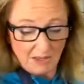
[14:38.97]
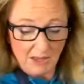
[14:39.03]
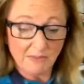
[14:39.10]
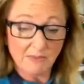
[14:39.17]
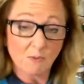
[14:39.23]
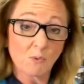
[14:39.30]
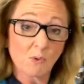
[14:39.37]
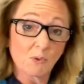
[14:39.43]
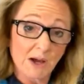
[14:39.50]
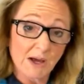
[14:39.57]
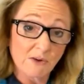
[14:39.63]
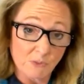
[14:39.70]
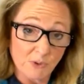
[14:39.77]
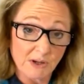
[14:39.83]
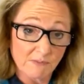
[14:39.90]
And then we'll
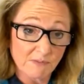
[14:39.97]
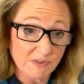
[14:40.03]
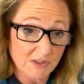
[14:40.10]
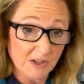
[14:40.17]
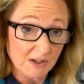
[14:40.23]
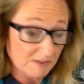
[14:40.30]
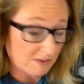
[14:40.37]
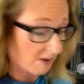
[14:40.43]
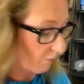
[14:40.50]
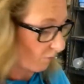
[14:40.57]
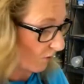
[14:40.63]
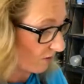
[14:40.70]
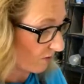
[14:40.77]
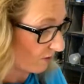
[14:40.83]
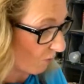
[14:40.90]
kind of re-emphasize them
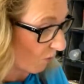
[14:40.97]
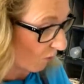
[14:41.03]
with some